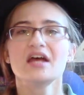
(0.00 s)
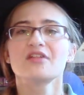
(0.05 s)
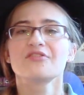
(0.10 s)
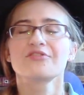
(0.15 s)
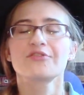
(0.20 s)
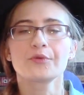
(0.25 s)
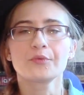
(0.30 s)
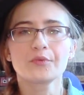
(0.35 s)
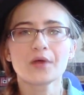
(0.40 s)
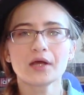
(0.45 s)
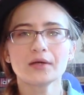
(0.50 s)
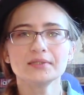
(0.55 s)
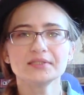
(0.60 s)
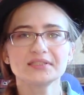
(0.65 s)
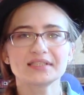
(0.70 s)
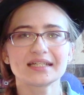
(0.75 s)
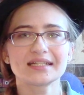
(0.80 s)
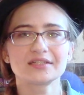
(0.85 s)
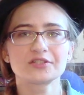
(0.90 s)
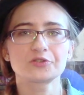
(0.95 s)
The
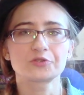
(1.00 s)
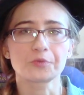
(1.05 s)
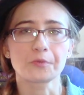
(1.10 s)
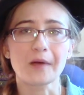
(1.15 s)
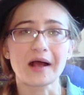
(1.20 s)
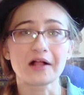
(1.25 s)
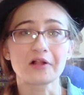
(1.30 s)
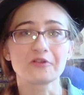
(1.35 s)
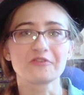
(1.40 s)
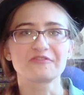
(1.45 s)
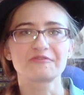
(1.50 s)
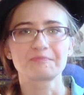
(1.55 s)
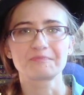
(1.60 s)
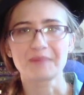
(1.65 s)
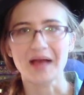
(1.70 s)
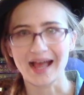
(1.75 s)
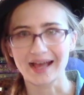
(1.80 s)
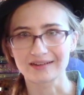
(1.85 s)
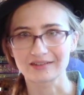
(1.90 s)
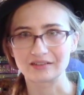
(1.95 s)
Rose in 12
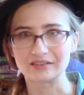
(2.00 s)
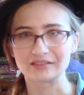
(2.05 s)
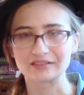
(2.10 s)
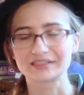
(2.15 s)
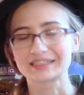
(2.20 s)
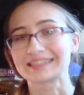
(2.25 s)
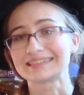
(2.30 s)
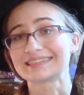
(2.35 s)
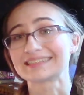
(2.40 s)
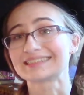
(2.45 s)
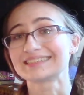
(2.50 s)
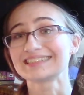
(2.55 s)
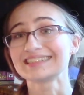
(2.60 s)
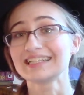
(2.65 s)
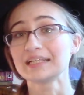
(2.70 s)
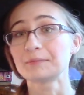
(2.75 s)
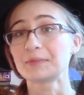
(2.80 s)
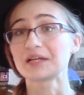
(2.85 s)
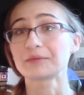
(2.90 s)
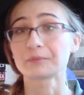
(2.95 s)
Petals is a
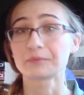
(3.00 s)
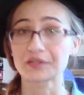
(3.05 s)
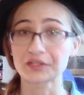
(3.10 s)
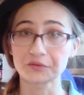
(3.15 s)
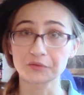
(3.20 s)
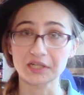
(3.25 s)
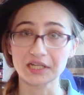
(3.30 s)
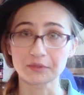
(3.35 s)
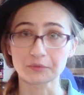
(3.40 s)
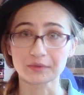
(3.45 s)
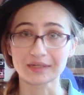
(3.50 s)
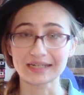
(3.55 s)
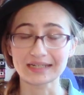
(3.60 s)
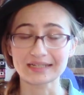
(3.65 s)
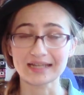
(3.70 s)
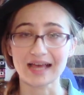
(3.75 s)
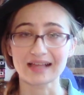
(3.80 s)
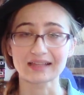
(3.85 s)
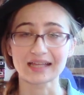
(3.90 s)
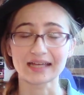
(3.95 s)
Sleeping Beauty
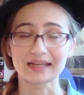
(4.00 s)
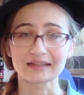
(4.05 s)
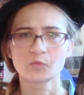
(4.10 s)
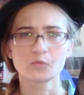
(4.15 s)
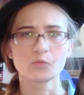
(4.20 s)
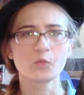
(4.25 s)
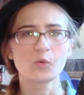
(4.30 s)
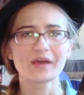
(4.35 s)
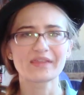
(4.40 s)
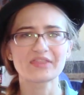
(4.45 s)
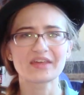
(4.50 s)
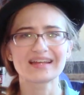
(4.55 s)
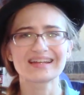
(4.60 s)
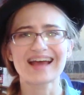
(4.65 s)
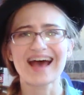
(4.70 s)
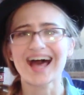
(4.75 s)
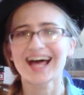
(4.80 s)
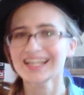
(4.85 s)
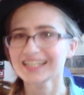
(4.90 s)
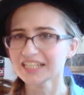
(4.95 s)
retelling, with
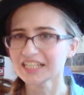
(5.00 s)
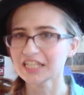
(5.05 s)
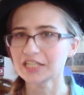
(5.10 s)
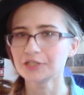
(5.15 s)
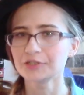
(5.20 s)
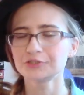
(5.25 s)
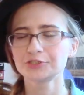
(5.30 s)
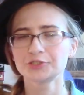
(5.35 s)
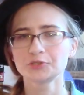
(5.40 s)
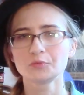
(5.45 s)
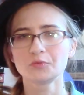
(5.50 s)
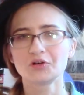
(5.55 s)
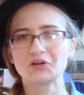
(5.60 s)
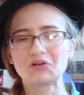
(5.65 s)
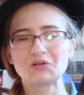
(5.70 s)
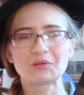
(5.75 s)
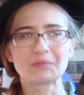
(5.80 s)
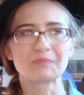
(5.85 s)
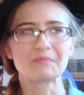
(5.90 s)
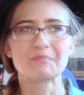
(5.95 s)
an
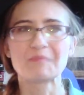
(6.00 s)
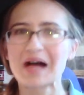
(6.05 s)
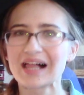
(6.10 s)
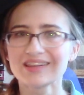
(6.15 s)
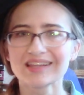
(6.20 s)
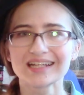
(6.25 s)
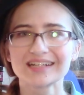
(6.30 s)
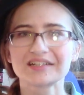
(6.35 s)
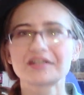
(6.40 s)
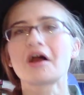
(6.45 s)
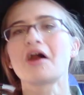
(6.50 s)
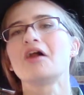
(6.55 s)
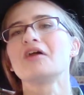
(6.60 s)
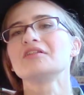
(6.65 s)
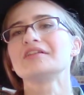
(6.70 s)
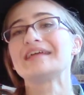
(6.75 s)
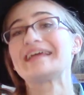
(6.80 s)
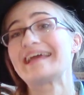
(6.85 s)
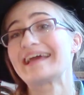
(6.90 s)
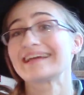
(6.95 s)
unusual,
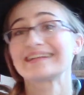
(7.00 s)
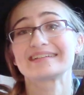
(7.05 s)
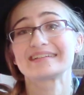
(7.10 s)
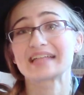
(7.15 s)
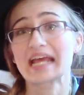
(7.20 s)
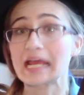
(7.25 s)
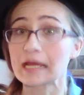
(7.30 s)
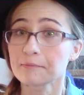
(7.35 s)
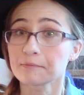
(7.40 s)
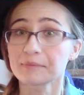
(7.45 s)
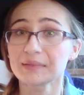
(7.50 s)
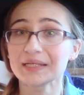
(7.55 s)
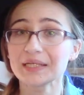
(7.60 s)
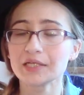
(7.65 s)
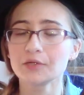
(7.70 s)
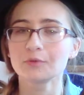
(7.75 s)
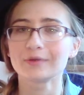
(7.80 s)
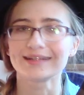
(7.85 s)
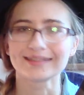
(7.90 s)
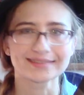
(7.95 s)
melancholy, and
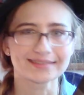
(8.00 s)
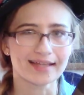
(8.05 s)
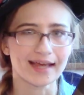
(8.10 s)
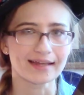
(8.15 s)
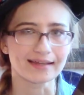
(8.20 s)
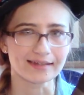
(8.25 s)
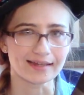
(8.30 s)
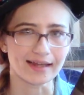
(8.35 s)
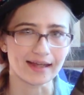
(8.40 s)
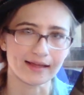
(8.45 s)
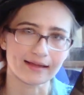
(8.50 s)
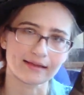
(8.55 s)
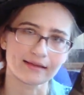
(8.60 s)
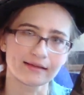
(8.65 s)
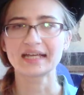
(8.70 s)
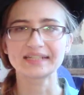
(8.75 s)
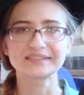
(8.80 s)
ambiguous ending.